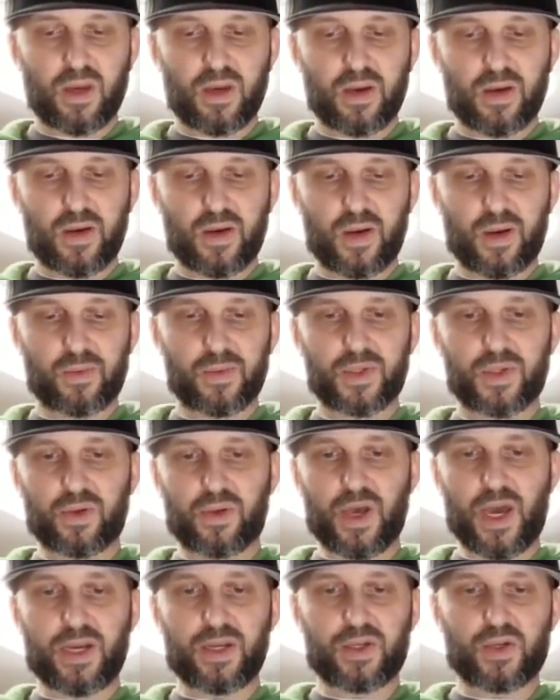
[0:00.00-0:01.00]
So
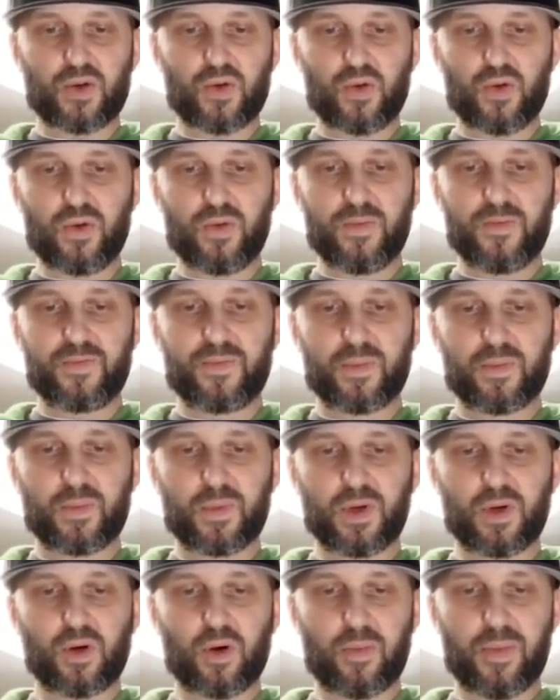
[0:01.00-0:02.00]
that is cool. I'm
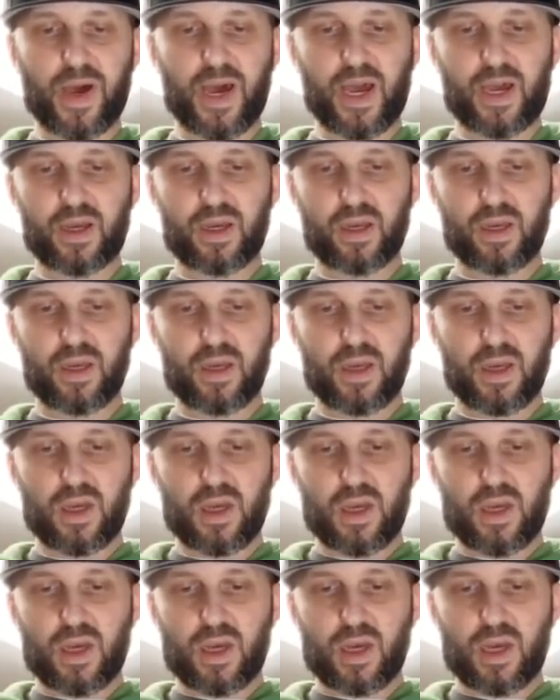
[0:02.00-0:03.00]
going to go back,
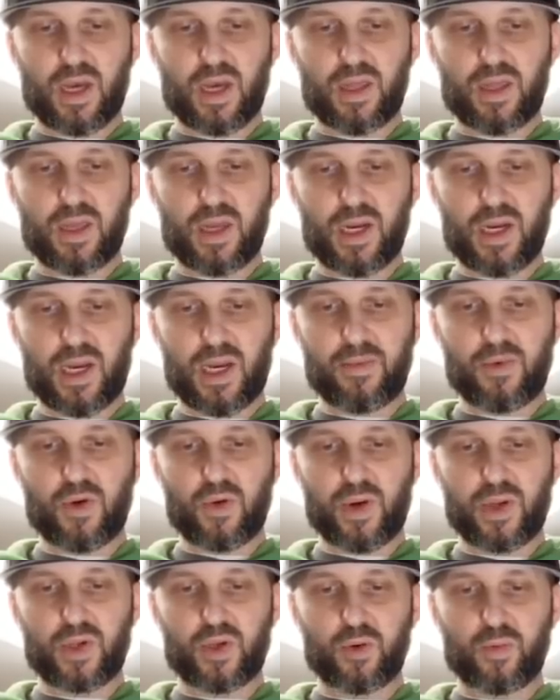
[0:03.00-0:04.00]
and then I am
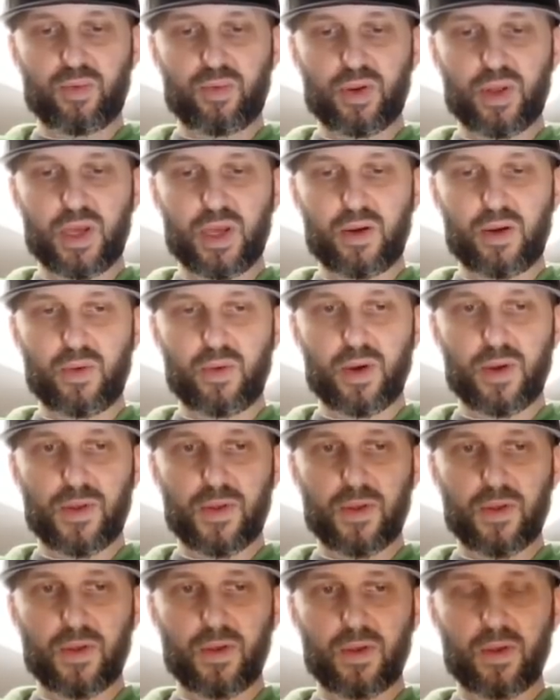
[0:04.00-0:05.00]
going to play with
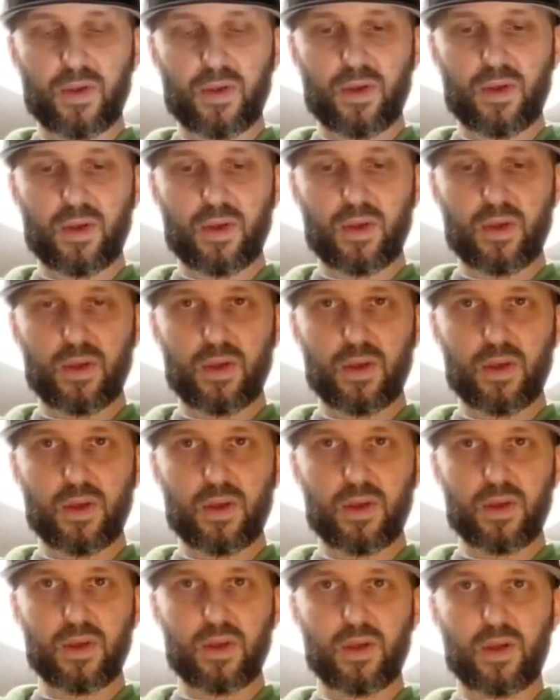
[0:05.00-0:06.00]

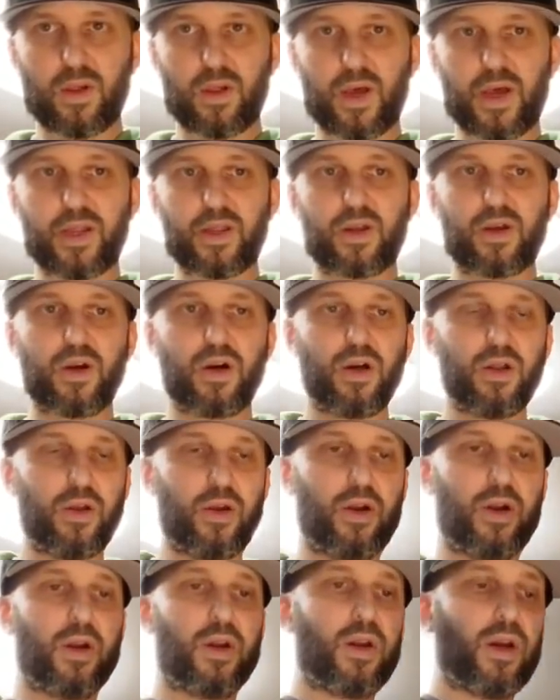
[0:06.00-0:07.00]
the light
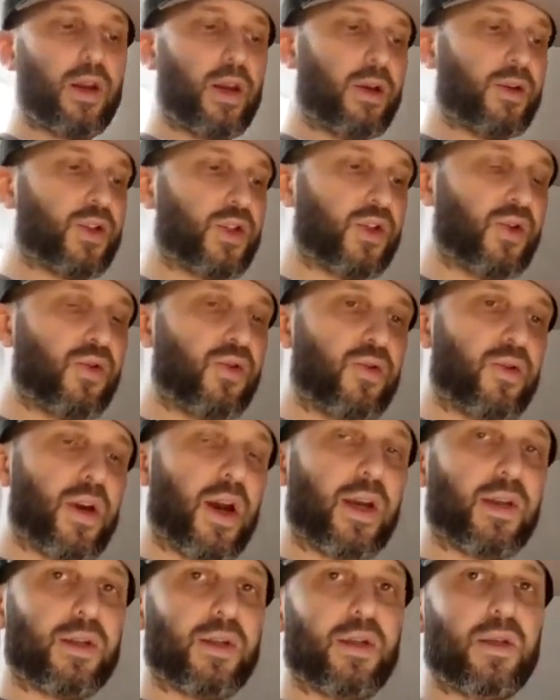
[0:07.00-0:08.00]
color, and I'll show you
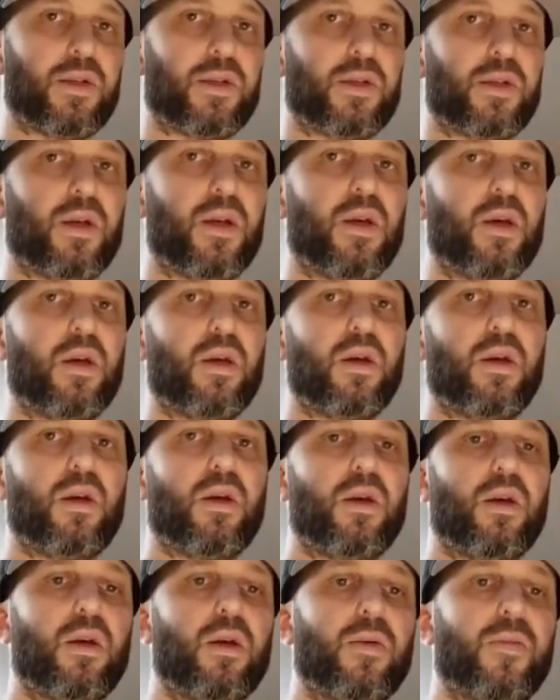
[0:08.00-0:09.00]
guys this.
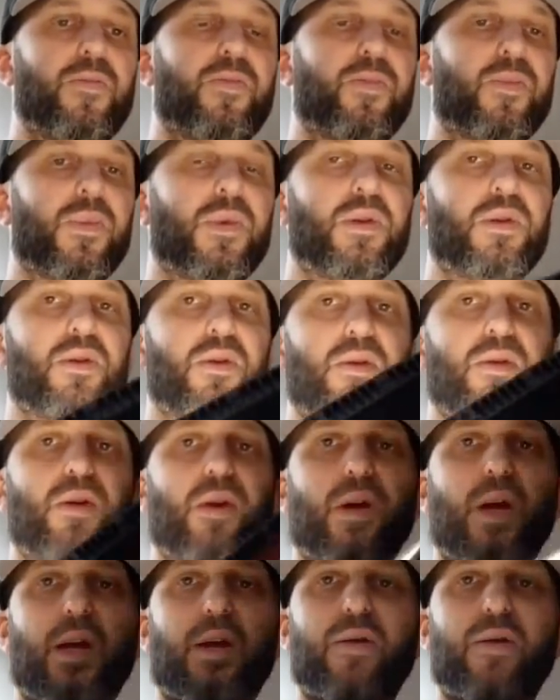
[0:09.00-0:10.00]
So look,